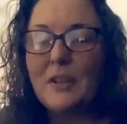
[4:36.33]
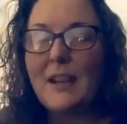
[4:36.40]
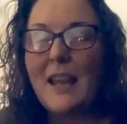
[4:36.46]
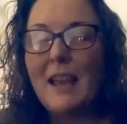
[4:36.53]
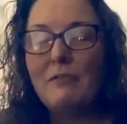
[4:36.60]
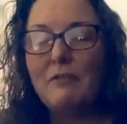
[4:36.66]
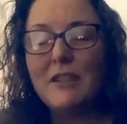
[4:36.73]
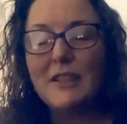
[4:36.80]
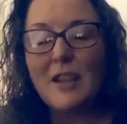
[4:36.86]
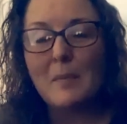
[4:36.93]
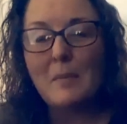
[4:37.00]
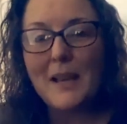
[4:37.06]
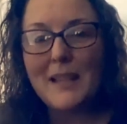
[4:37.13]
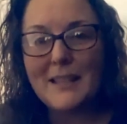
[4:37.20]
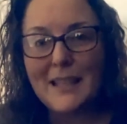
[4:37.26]
Every time
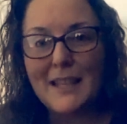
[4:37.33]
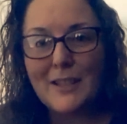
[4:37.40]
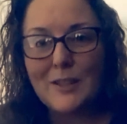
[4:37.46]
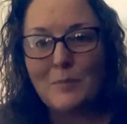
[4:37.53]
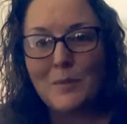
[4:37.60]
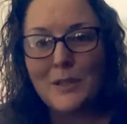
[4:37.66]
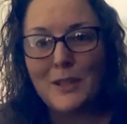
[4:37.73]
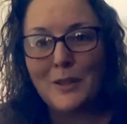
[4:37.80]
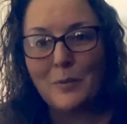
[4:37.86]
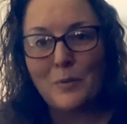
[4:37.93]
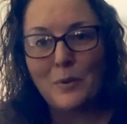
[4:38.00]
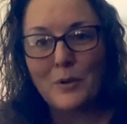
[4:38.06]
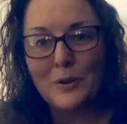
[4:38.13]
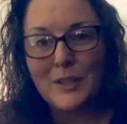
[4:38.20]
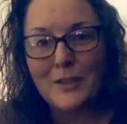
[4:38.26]
I see somebody that
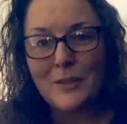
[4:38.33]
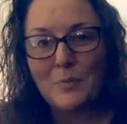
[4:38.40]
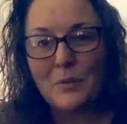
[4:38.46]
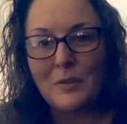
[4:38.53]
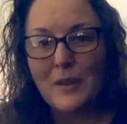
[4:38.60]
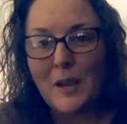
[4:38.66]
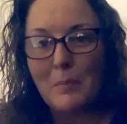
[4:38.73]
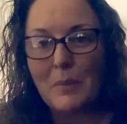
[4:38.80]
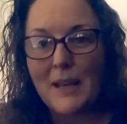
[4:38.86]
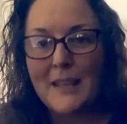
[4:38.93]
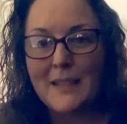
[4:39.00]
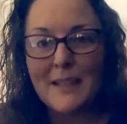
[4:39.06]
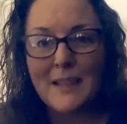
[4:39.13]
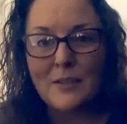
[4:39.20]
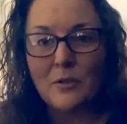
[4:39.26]
walks into one of our places,